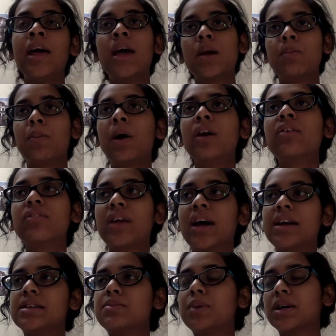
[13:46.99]
And part of that
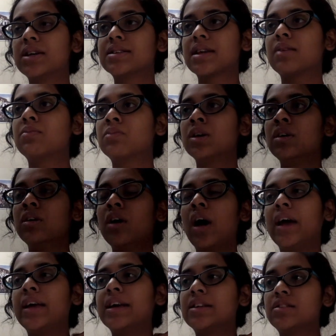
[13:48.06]
is because
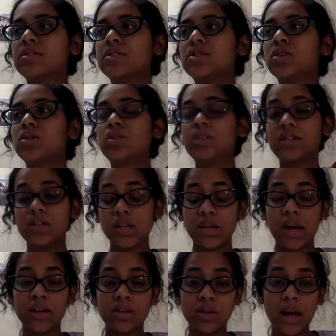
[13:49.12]
I get
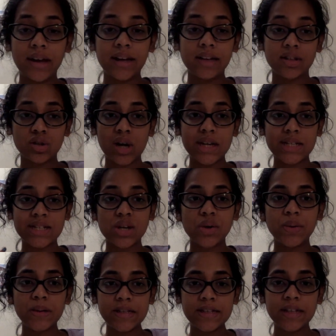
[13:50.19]
stressed so
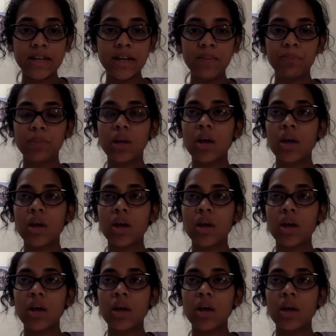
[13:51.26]
easily.